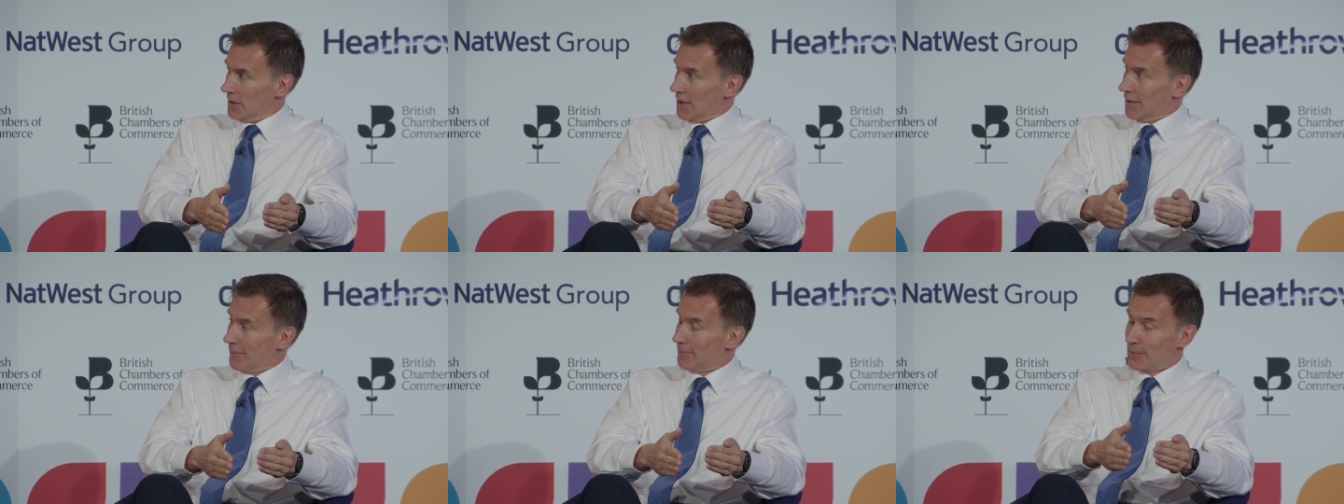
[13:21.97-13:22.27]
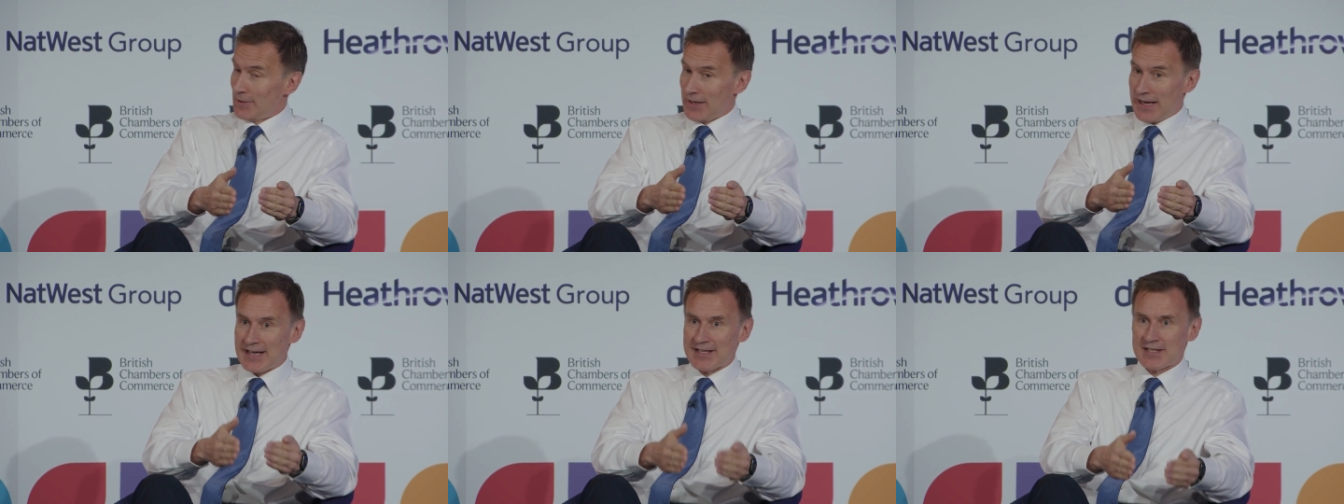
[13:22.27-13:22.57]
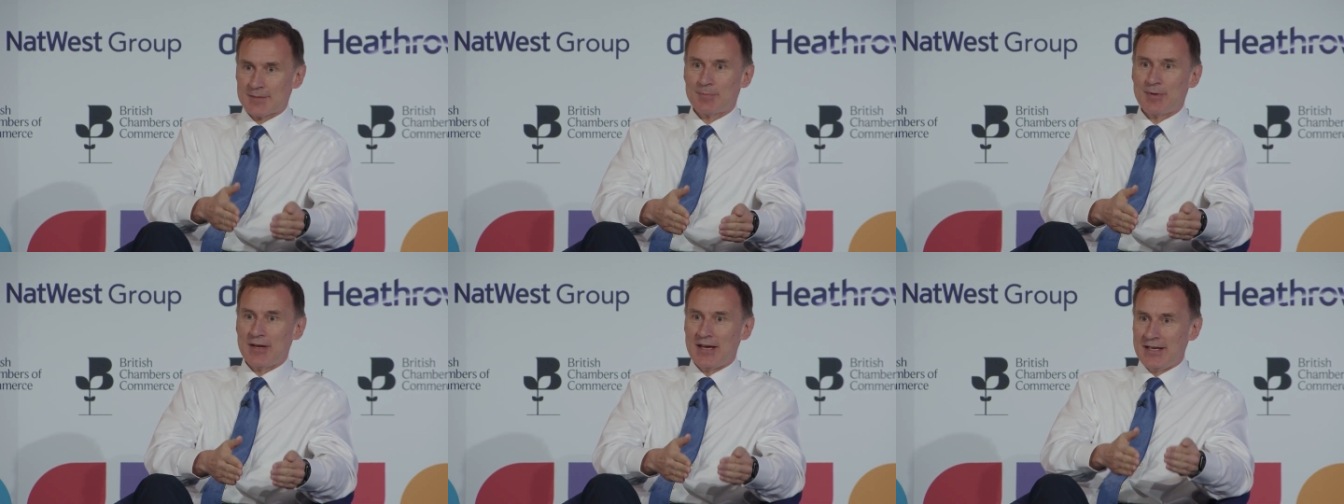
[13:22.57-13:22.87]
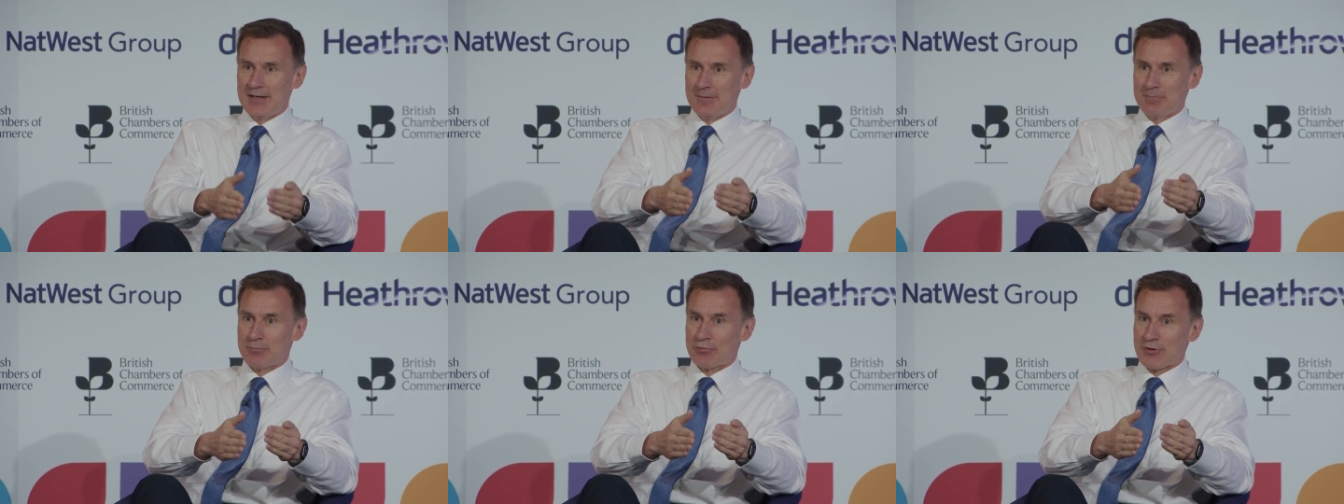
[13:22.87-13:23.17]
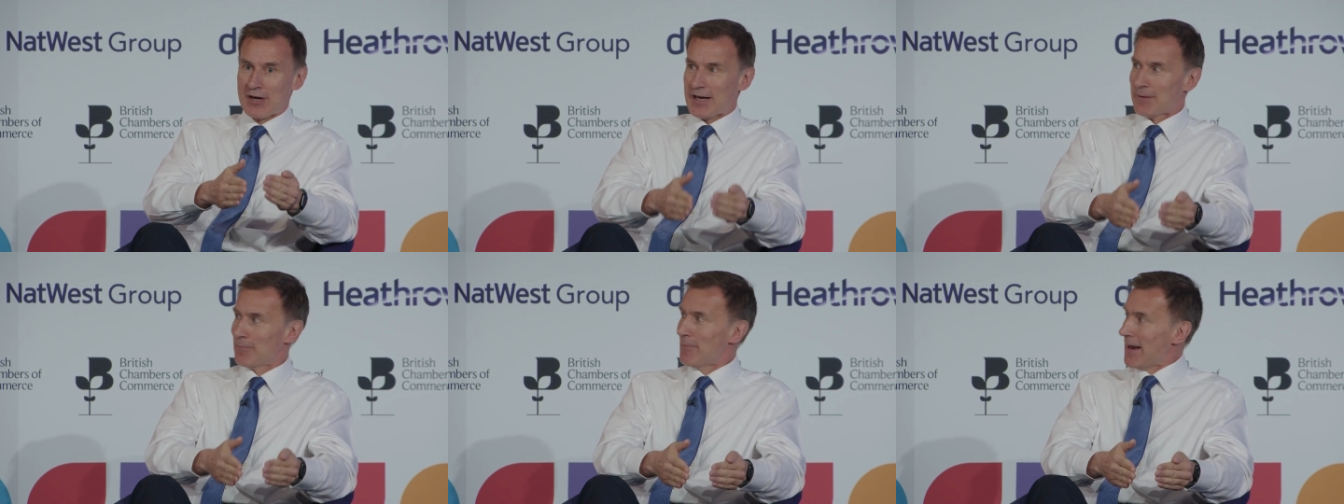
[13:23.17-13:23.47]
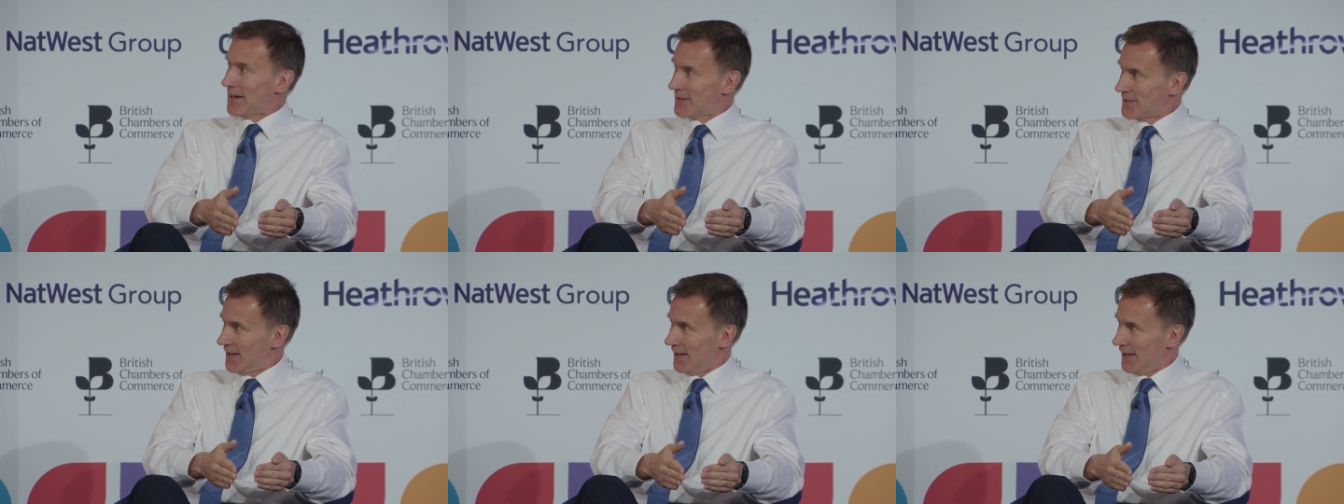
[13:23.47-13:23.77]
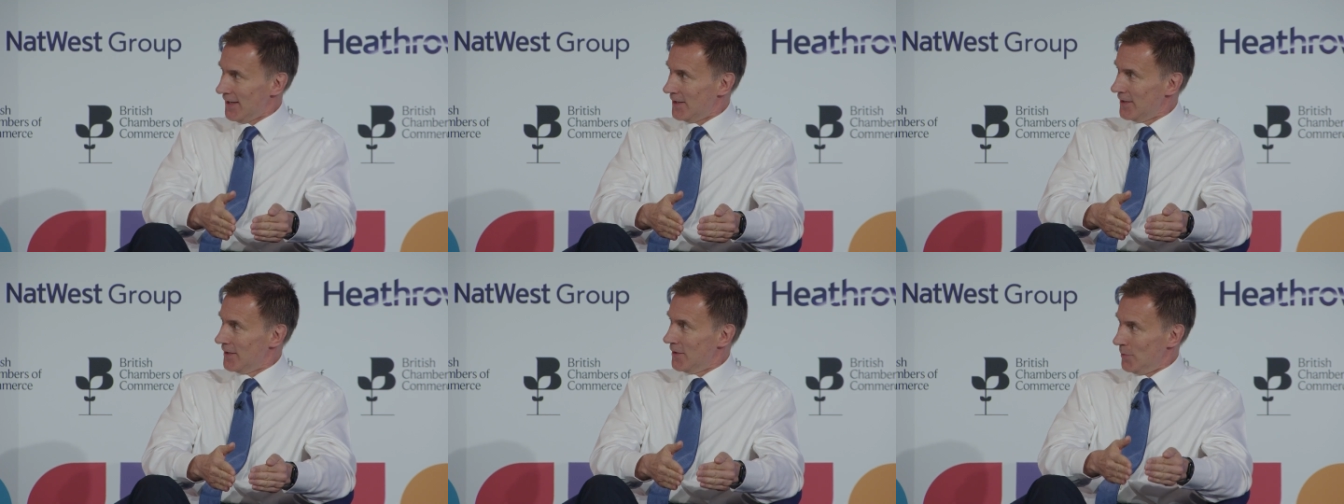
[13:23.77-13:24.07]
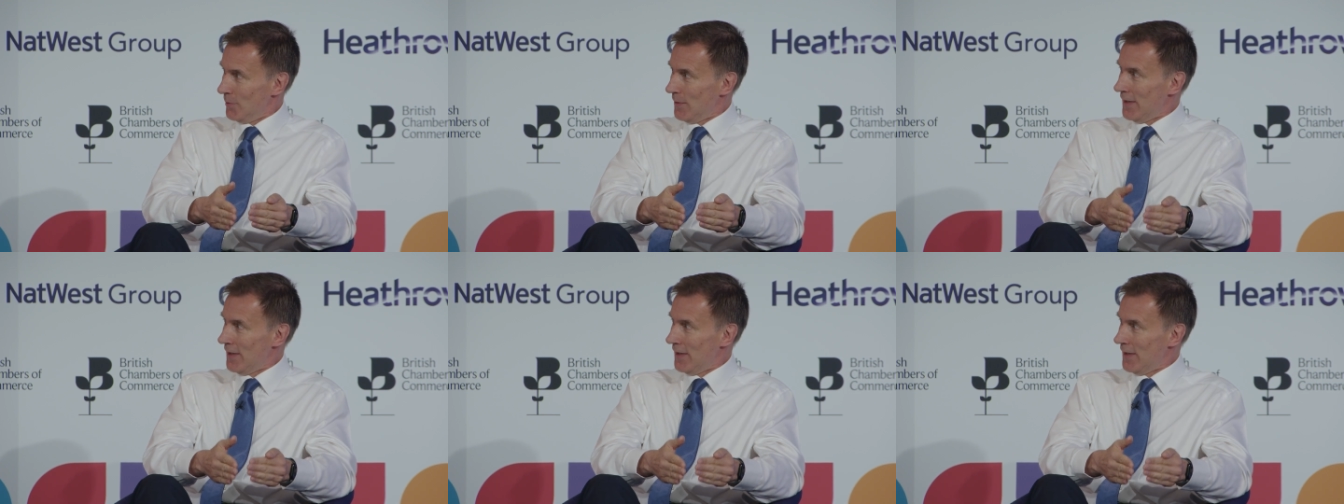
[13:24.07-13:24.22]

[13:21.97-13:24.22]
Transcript: the government has been pragmatic